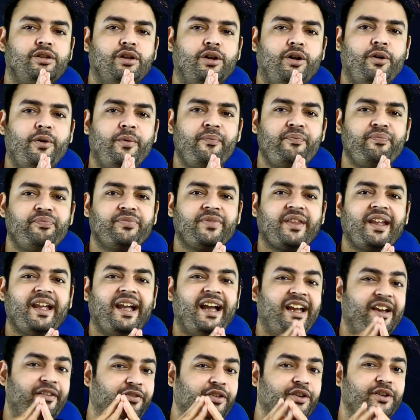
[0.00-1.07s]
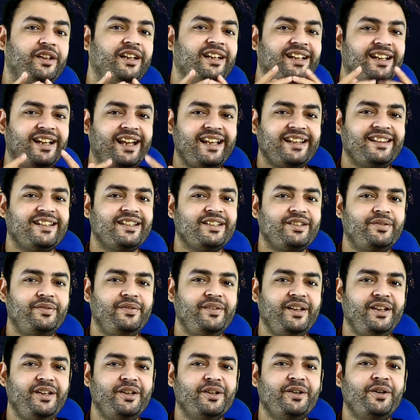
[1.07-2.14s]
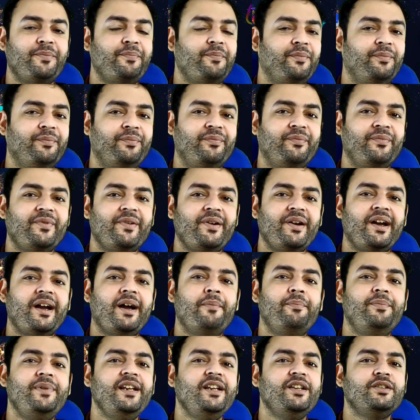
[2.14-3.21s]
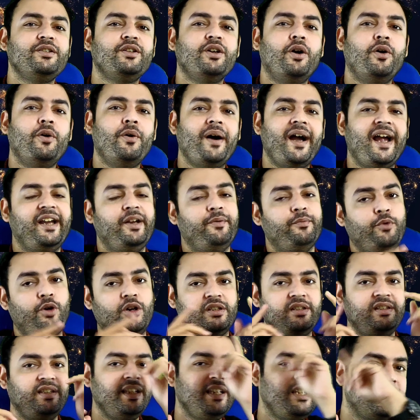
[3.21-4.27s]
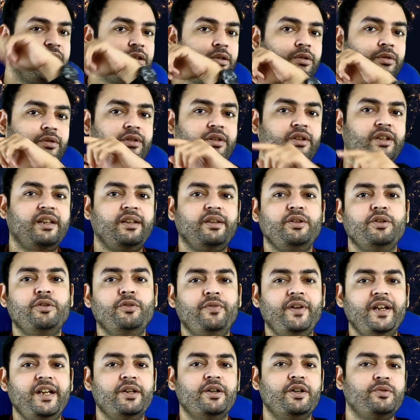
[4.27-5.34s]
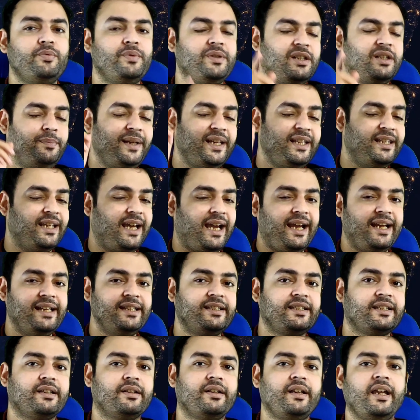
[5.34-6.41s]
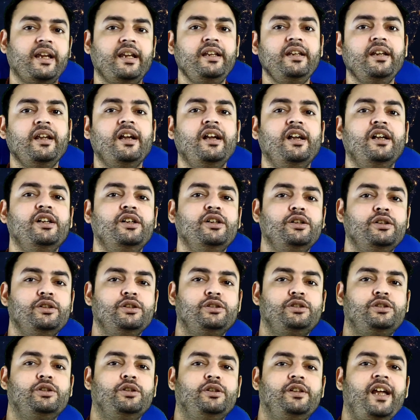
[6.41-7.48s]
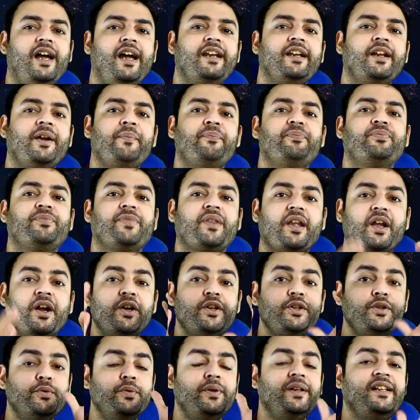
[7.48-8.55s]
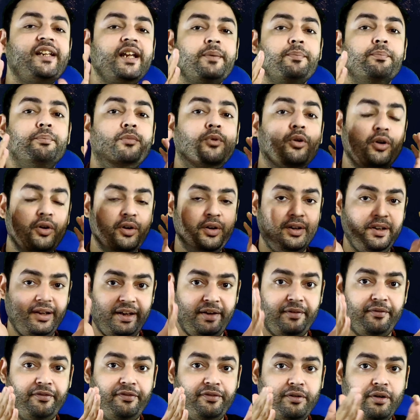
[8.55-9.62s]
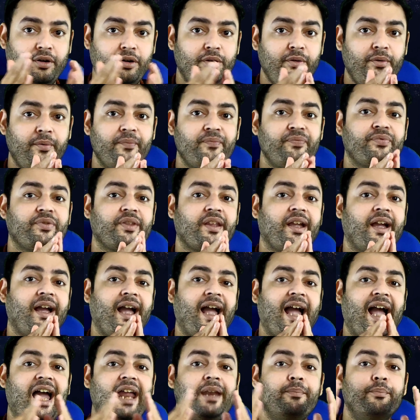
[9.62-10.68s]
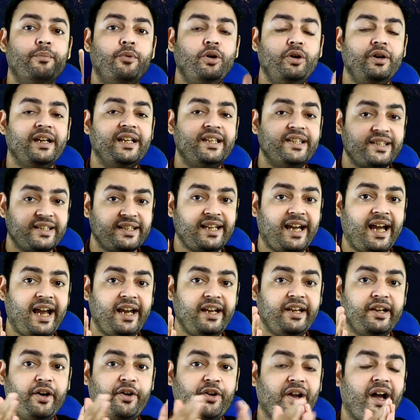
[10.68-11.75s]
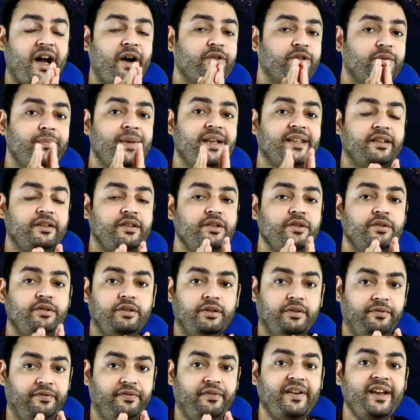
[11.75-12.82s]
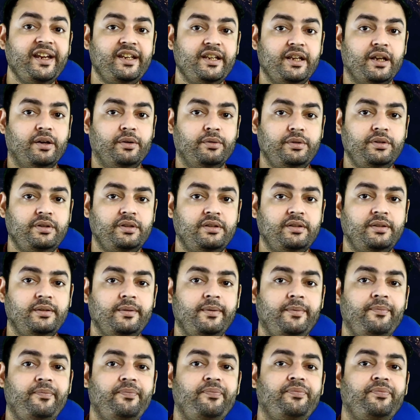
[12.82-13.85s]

So if you did like this video, please go ahead and watch these 2 new videos which will be in the end screen, so that you will get more info and more insight on how to make the YouTube videos.